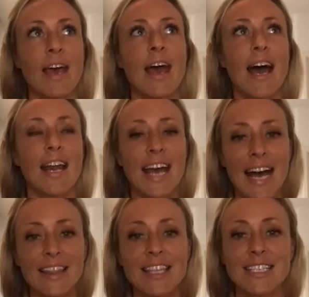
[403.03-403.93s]
And I
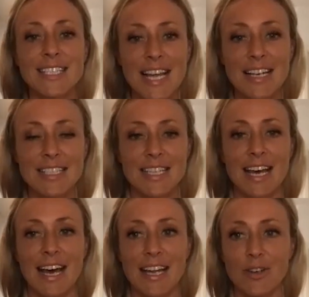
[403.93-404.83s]
had this sense
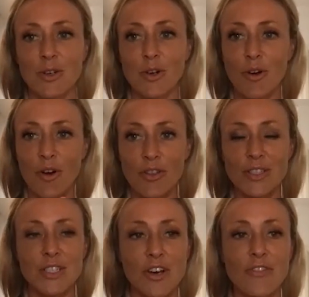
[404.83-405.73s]
that, on the
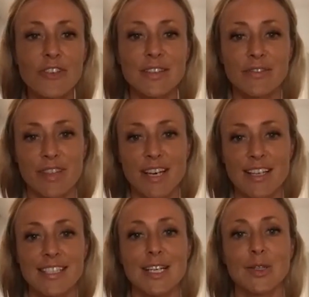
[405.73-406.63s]
surface of
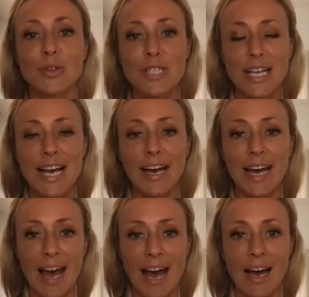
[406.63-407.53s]
things, it looked like I
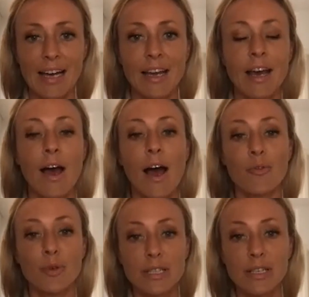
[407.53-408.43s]
had a
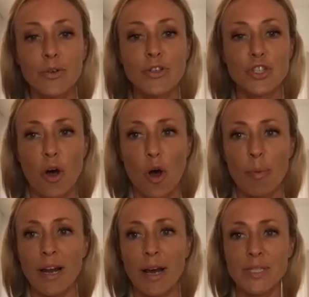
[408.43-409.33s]
really good job
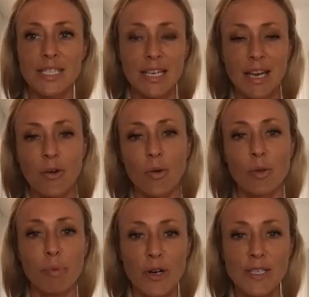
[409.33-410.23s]
and I was ticking all the
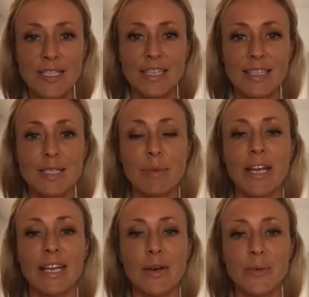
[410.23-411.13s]
boxes,
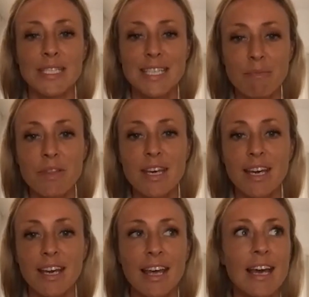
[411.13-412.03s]
but there was
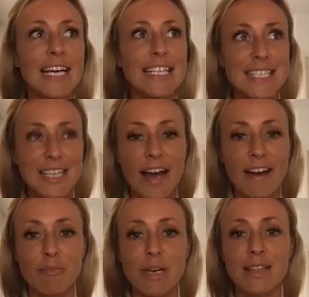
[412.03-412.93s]
something inside
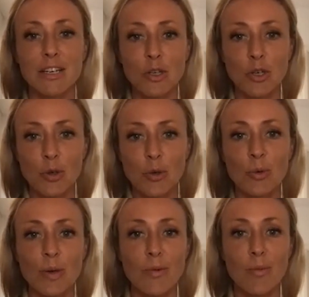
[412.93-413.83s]
of me that knew
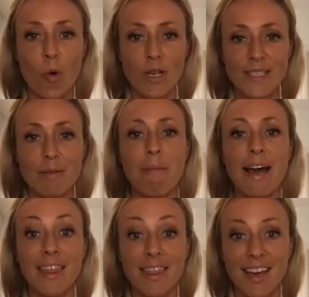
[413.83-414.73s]
it wasn't my
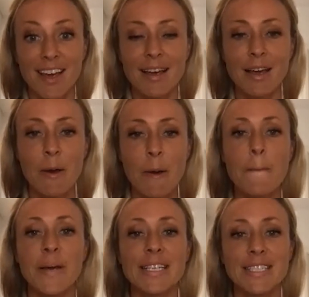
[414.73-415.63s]
thing,
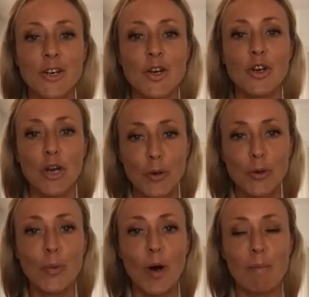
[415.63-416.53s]
but I didn't know
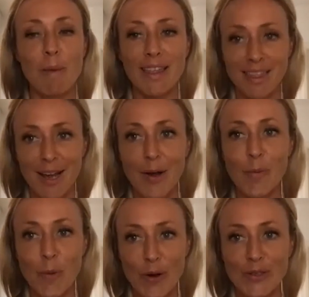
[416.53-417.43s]
what my
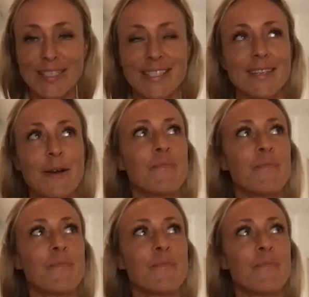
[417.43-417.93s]
thing was.